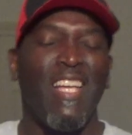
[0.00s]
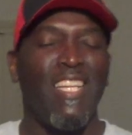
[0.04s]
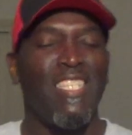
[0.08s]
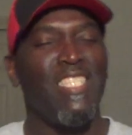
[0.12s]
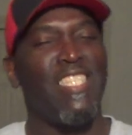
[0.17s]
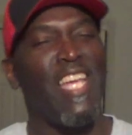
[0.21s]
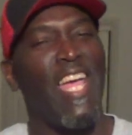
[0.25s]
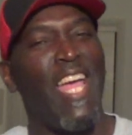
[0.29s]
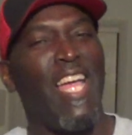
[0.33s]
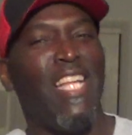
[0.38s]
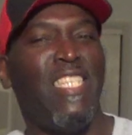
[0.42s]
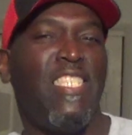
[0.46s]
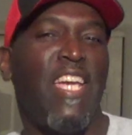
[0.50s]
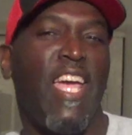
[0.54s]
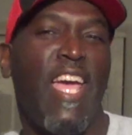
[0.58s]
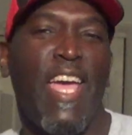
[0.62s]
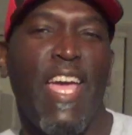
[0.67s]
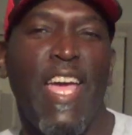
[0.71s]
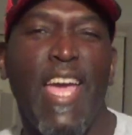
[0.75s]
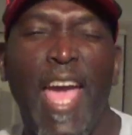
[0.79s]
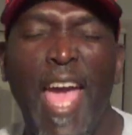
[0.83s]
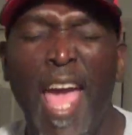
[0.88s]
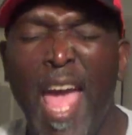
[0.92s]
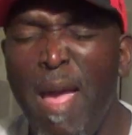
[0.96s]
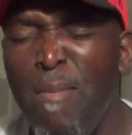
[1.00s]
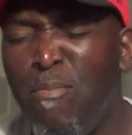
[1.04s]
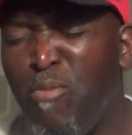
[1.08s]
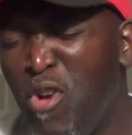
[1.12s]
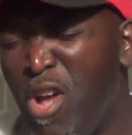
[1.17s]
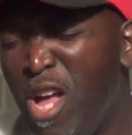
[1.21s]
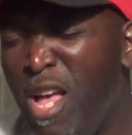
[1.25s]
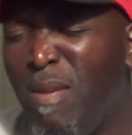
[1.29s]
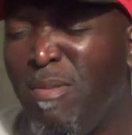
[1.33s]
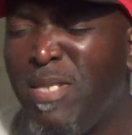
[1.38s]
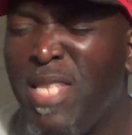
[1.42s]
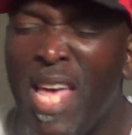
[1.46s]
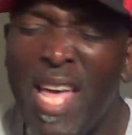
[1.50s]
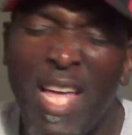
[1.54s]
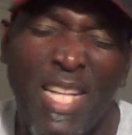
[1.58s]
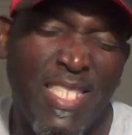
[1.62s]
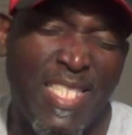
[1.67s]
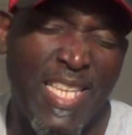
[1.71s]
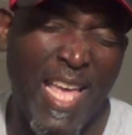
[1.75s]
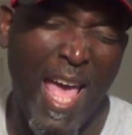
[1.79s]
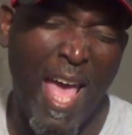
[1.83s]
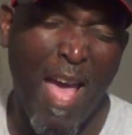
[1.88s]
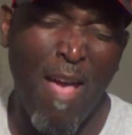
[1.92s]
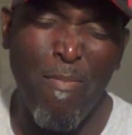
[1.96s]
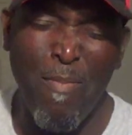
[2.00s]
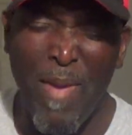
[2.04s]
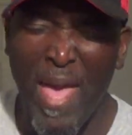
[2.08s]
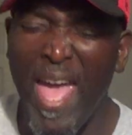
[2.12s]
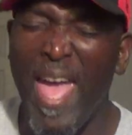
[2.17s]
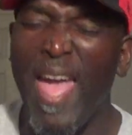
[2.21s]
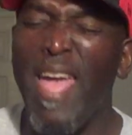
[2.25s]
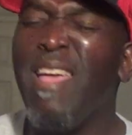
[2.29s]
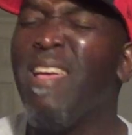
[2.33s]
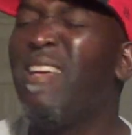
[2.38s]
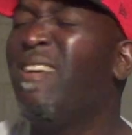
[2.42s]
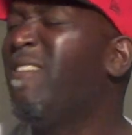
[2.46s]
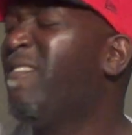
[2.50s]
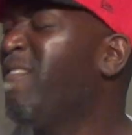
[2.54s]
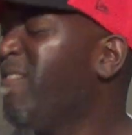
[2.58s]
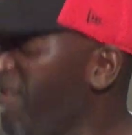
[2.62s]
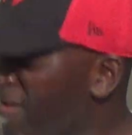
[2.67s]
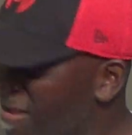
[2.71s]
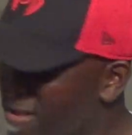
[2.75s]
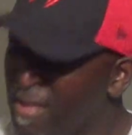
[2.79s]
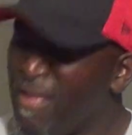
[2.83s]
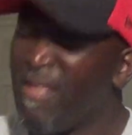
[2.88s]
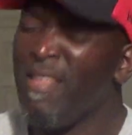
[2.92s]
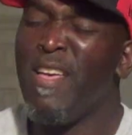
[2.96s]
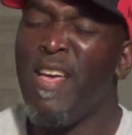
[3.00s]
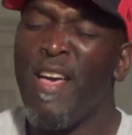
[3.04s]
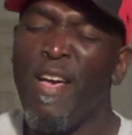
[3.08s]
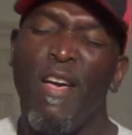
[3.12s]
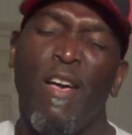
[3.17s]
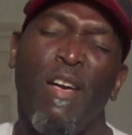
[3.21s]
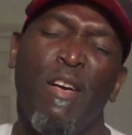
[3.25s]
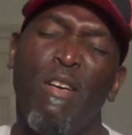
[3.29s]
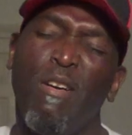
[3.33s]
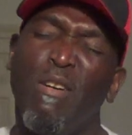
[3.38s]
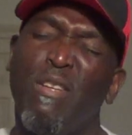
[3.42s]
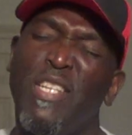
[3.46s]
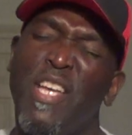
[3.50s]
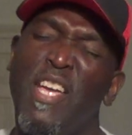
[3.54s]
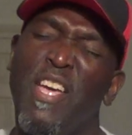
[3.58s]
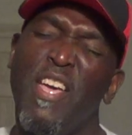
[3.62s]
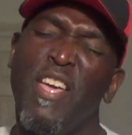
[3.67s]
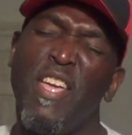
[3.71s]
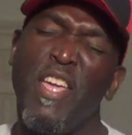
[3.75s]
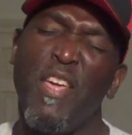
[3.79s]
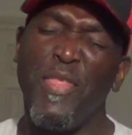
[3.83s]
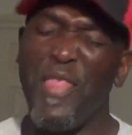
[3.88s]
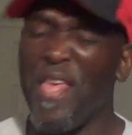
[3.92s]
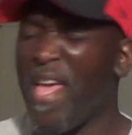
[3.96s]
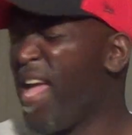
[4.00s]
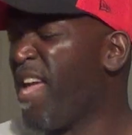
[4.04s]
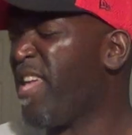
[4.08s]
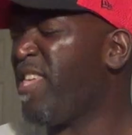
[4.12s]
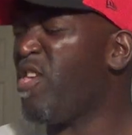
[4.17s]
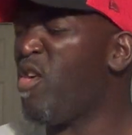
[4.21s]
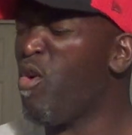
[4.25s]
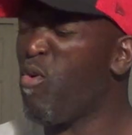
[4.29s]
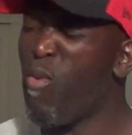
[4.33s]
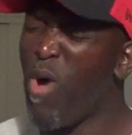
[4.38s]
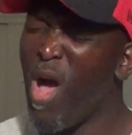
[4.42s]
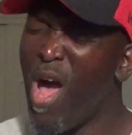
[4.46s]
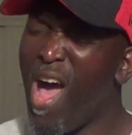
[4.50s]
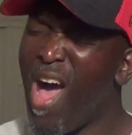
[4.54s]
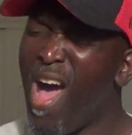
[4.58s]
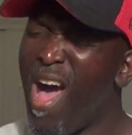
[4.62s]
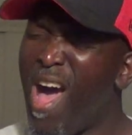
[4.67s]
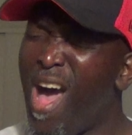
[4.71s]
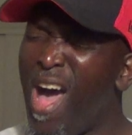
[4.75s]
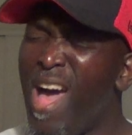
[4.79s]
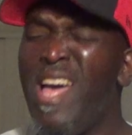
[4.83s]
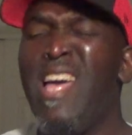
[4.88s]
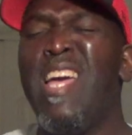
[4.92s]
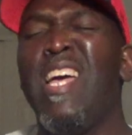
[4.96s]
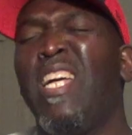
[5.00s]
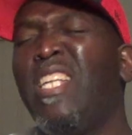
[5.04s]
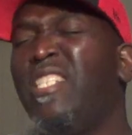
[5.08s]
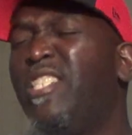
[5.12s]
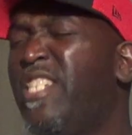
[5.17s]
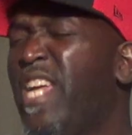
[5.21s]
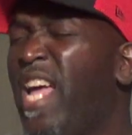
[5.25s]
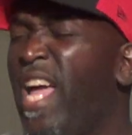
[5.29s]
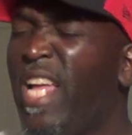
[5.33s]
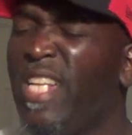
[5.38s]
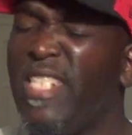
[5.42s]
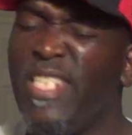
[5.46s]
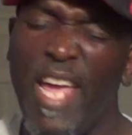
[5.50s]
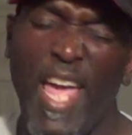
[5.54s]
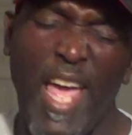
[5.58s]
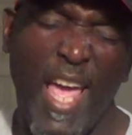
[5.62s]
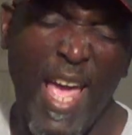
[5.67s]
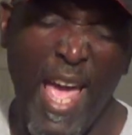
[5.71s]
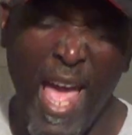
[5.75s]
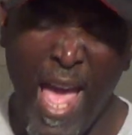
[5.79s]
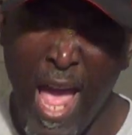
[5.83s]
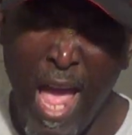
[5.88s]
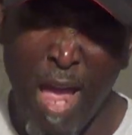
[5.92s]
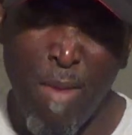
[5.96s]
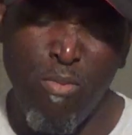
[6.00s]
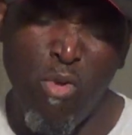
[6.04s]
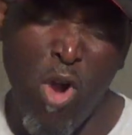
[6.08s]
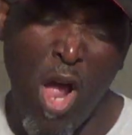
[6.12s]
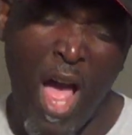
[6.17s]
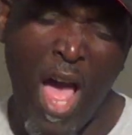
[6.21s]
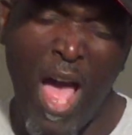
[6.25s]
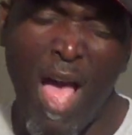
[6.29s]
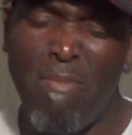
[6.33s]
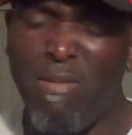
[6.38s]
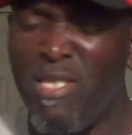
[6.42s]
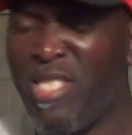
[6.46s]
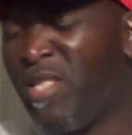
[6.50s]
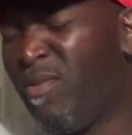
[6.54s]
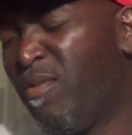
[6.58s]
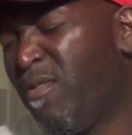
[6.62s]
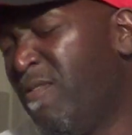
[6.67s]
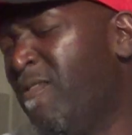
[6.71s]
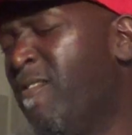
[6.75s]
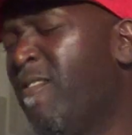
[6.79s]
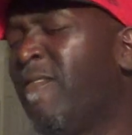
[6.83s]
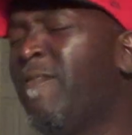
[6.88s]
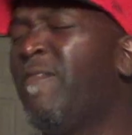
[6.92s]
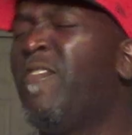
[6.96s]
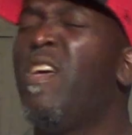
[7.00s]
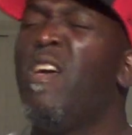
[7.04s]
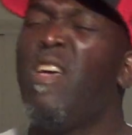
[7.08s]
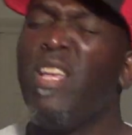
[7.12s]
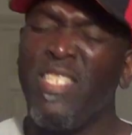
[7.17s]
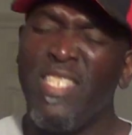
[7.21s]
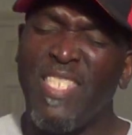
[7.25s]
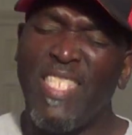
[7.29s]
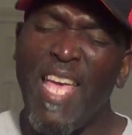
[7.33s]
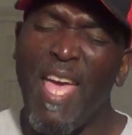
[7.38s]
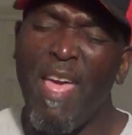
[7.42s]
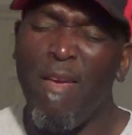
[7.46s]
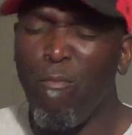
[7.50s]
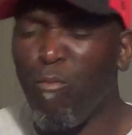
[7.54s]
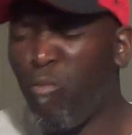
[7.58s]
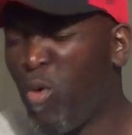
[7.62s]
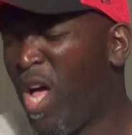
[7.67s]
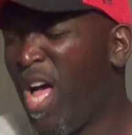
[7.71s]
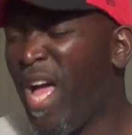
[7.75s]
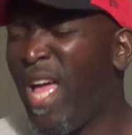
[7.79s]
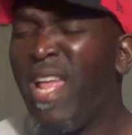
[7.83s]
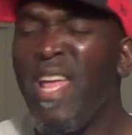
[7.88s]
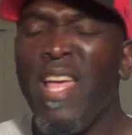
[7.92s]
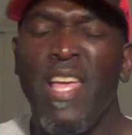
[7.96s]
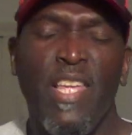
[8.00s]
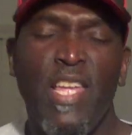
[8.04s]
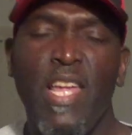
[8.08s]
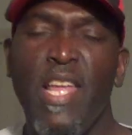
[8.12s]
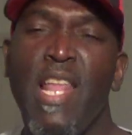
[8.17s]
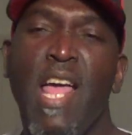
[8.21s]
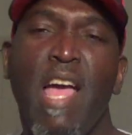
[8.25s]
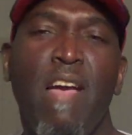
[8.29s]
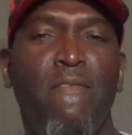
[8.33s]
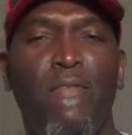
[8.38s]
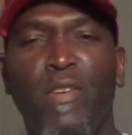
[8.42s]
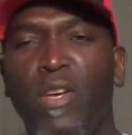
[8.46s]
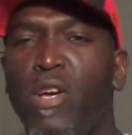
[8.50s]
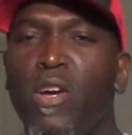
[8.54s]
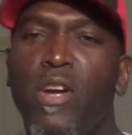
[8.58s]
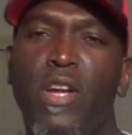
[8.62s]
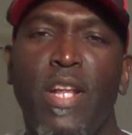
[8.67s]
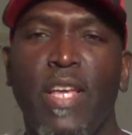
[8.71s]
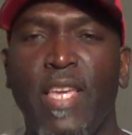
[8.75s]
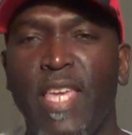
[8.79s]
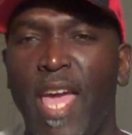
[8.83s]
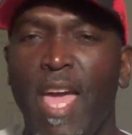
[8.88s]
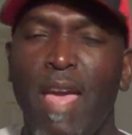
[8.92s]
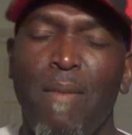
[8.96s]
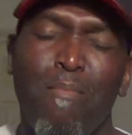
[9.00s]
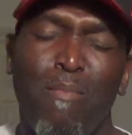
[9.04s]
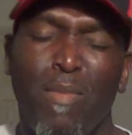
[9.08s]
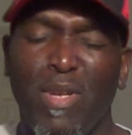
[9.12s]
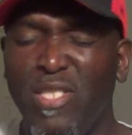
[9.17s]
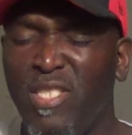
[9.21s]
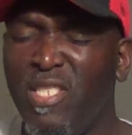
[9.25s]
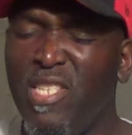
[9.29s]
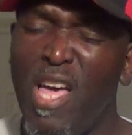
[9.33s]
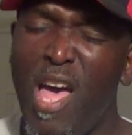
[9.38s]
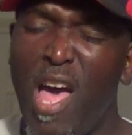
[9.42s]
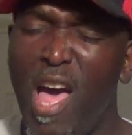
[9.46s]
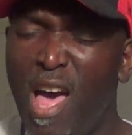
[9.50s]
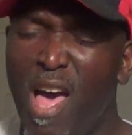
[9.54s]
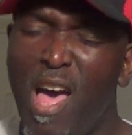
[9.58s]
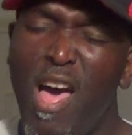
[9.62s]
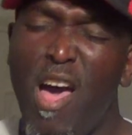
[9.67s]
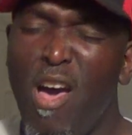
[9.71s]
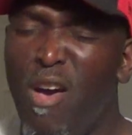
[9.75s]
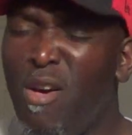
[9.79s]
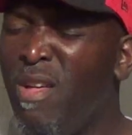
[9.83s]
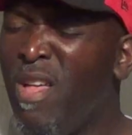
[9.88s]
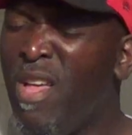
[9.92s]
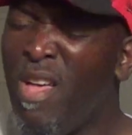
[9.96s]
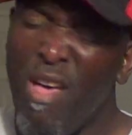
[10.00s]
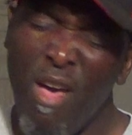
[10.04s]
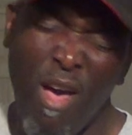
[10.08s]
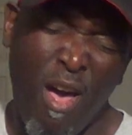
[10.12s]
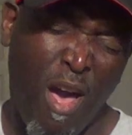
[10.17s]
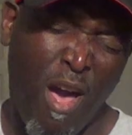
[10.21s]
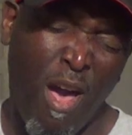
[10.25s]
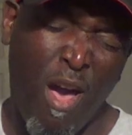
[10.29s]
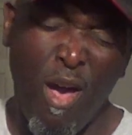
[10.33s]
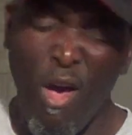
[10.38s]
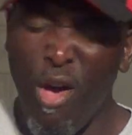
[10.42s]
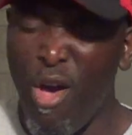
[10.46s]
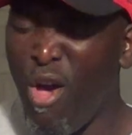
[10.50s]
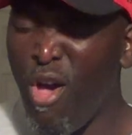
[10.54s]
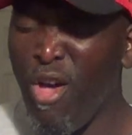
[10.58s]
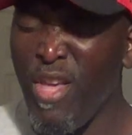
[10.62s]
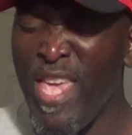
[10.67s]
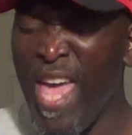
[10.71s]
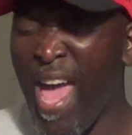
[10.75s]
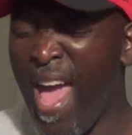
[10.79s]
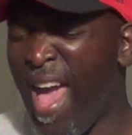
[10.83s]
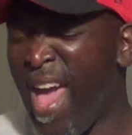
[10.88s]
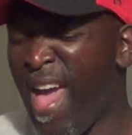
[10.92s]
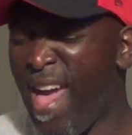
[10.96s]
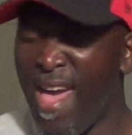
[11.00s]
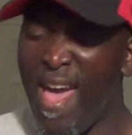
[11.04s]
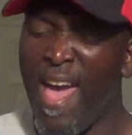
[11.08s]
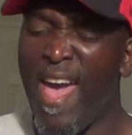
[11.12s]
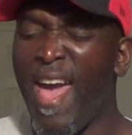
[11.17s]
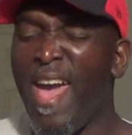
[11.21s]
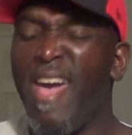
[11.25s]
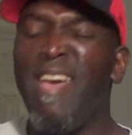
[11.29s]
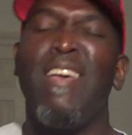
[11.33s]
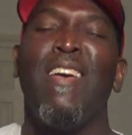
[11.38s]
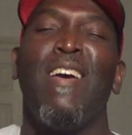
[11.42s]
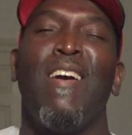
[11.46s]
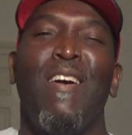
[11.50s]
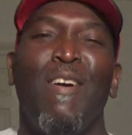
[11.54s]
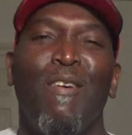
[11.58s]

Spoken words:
J.J. Abrams, tell me, who do you think you are? J.J. Abrams, said what? You're never gonna get my dough, oh yeah!